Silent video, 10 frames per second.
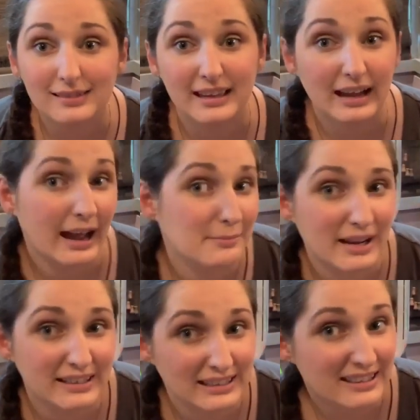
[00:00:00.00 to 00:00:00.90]
like I
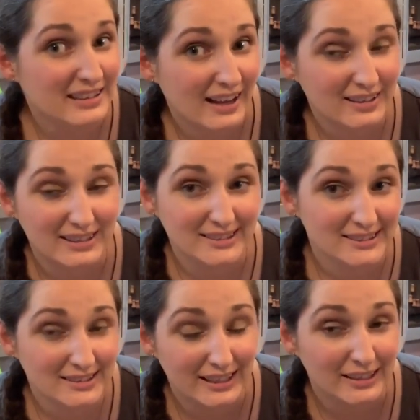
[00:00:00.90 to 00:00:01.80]
might need that because
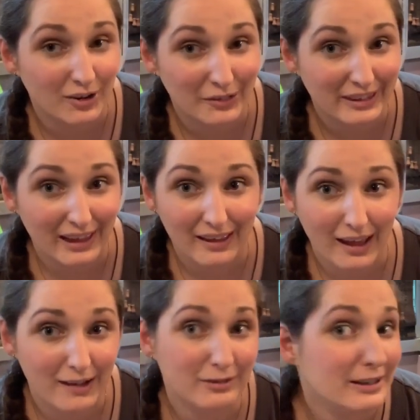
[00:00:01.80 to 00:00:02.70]
like on the
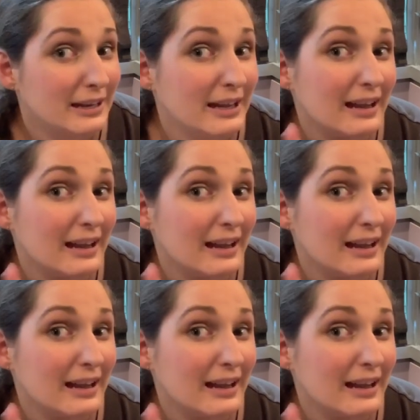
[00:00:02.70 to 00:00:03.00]
everyday,